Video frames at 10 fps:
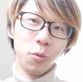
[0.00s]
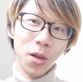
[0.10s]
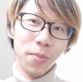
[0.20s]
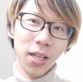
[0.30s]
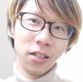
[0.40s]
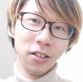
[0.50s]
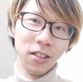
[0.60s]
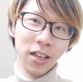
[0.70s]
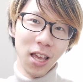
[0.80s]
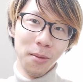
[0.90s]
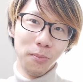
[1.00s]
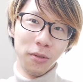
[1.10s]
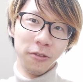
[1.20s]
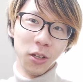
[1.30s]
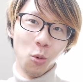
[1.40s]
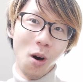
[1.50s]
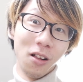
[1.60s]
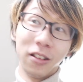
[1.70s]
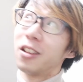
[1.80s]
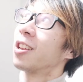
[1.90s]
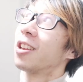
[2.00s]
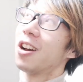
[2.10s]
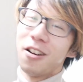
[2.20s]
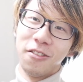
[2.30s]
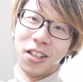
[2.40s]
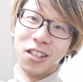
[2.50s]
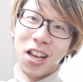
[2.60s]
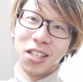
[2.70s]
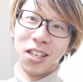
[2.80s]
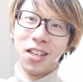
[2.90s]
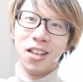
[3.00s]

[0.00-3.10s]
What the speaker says: we can basically like improve the quality of the light.